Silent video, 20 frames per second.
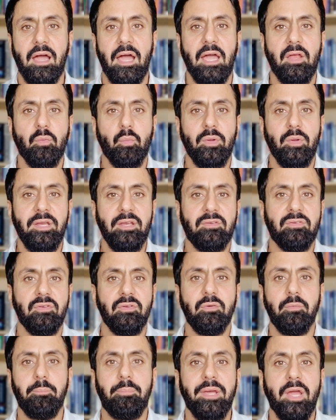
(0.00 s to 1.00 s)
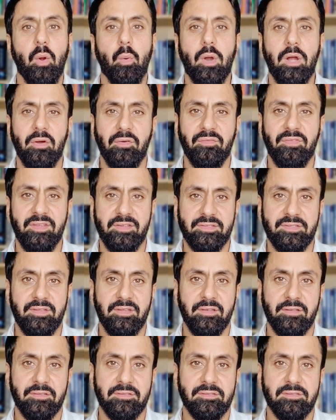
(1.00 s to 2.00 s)
And we need to be aware of these
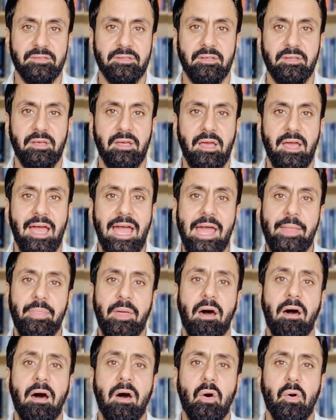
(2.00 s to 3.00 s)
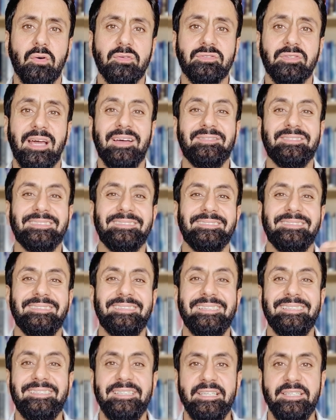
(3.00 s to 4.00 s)
things. And the heart also has
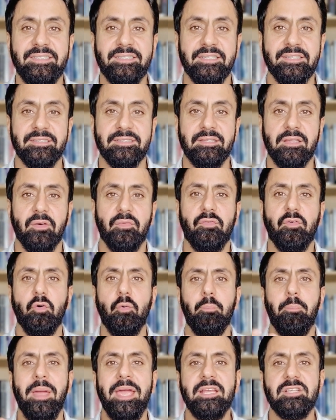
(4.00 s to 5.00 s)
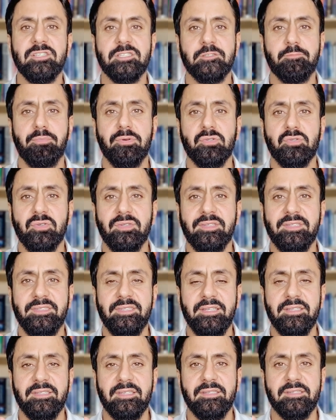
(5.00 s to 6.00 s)
diseases. The four major spiritual
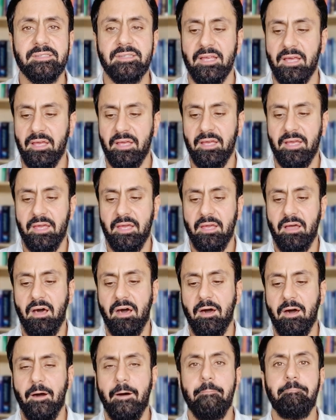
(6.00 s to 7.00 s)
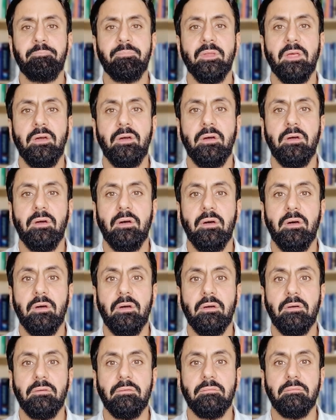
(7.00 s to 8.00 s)
diseases are
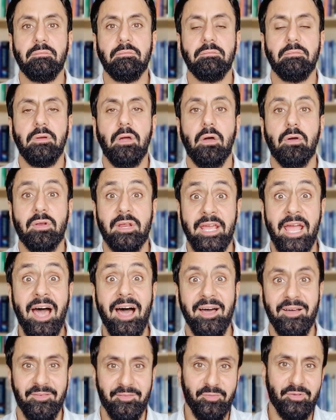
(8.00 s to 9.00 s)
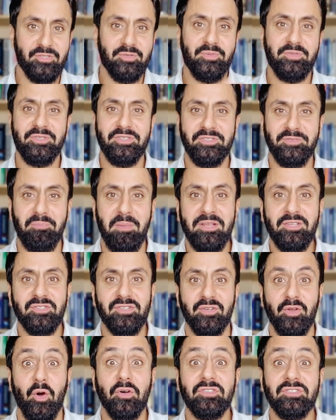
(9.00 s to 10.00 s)
riyaa', which we just
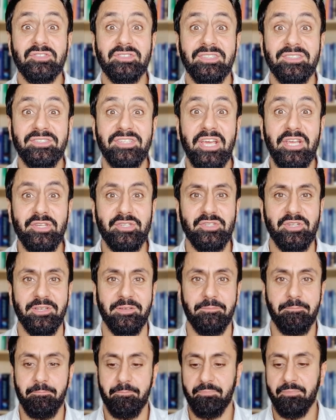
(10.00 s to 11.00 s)
mentioned, ostentation,